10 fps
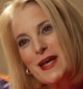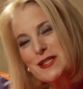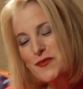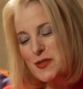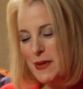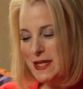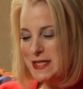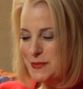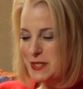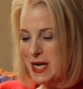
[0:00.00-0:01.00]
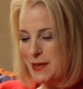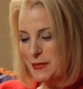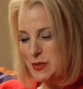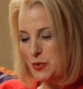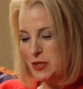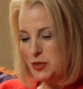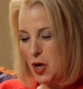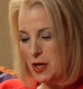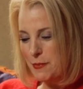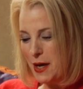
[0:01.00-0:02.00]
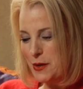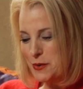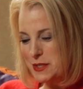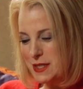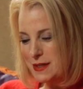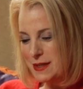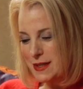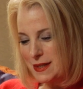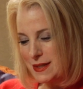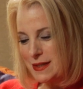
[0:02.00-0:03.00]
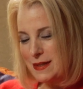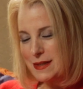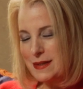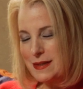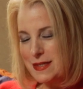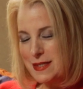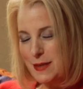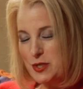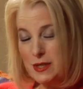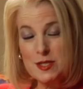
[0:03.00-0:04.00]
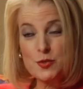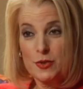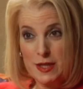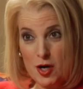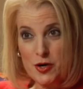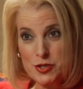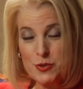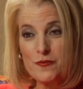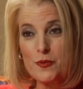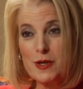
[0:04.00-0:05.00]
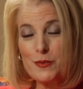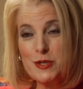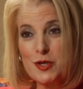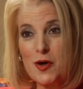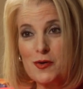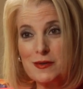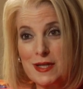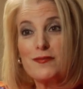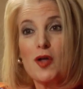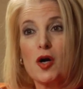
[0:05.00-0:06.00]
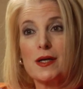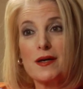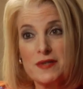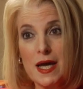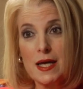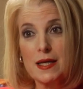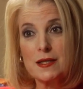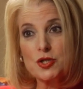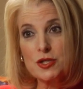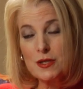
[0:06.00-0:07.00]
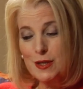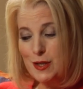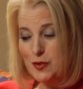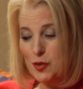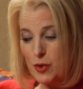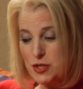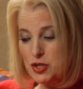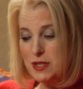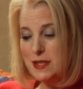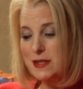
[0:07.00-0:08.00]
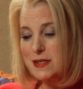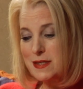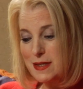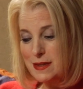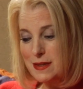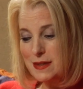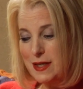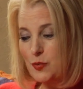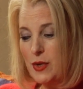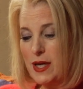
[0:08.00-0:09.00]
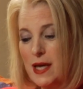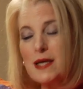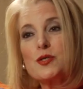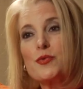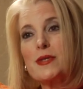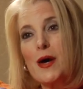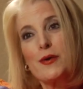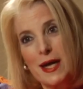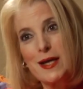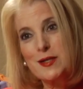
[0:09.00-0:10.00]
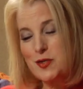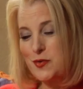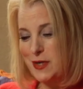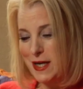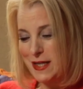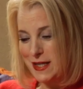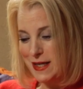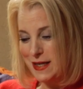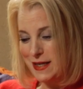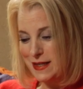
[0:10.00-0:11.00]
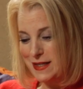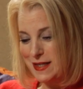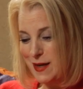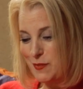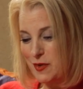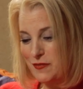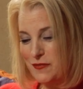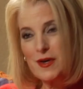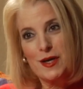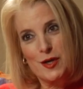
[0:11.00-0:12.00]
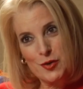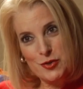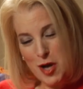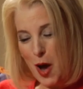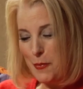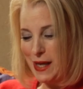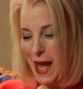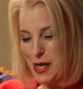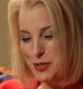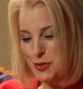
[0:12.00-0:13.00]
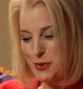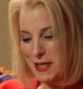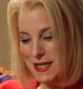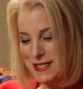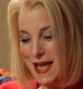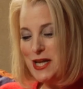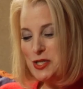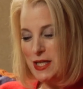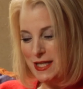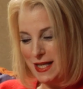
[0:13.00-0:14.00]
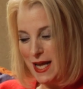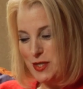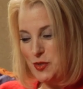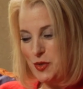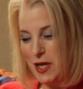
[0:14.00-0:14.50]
Thanks for spending some time, because we're going to talk about a subject that's really hard to avoid. We should all live long enough to age. The question is, can we age without cancer? And I think the name of your topic actually is aging and cancer.